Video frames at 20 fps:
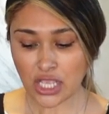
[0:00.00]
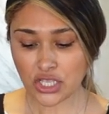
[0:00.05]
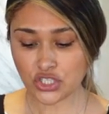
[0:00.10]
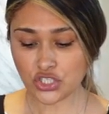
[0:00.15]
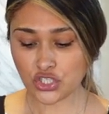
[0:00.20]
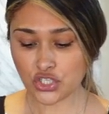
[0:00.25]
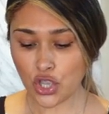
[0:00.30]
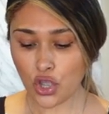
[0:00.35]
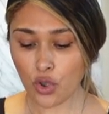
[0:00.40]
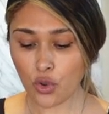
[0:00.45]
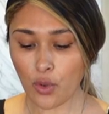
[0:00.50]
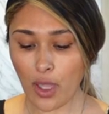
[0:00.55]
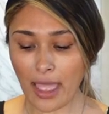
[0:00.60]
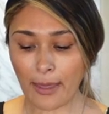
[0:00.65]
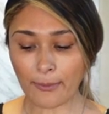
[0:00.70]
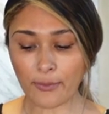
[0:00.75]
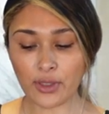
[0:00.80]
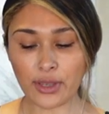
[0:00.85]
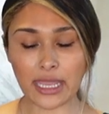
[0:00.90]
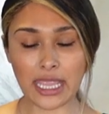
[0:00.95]
so
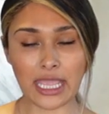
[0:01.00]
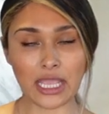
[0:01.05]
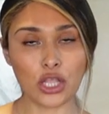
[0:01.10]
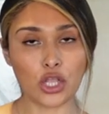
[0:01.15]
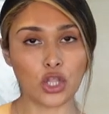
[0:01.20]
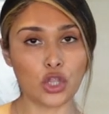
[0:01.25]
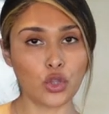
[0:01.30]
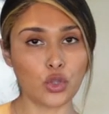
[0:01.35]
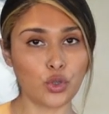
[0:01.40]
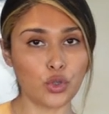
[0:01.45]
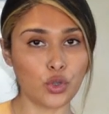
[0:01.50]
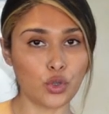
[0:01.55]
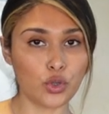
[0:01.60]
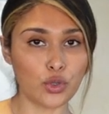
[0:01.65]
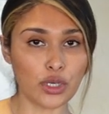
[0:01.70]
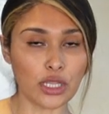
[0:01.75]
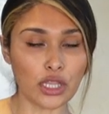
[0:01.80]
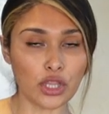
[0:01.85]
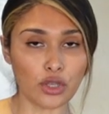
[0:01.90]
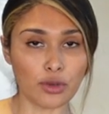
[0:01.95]
I'm gonna
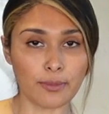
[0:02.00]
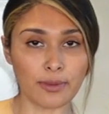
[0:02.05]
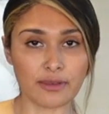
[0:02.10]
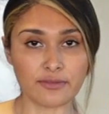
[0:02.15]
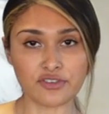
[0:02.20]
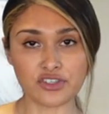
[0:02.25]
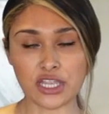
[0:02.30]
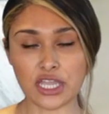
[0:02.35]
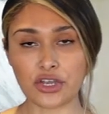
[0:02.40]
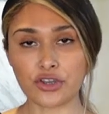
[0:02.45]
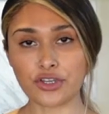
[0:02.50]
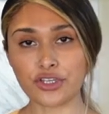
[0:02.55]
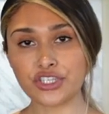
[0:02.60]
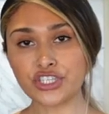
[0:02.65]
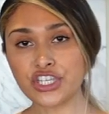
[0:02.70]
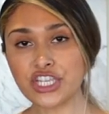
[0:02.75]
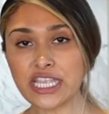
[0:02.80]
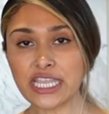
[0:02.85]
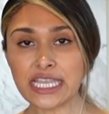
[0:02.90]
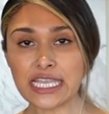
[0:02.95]
include a little bit of cheddar
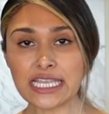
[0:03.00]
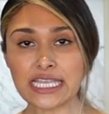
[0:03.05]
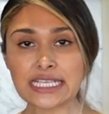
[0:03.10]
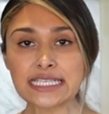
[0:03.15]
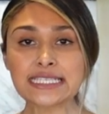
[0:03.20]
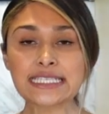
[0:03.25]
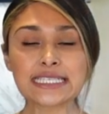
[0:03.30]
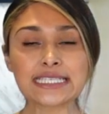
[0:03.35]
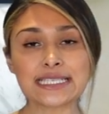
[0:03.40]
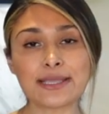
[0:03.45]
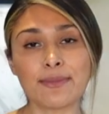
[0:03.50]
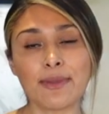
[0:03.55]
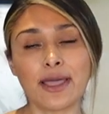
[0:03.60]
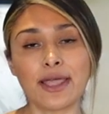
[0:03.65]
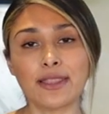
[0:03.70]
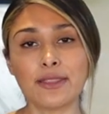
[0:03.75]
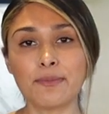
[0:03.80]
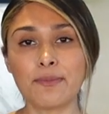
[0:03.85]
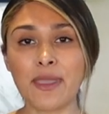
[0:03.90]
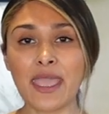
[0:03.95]
cheese, some
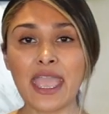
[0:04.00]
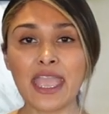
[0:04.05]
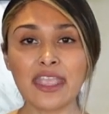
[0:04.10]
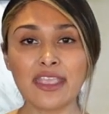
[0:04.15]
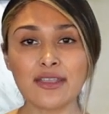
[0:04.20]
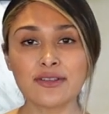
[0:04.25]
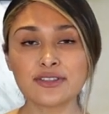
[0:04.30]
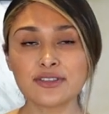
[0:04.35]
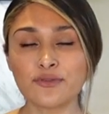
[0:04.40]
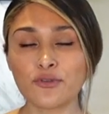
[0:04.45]
jalapenos.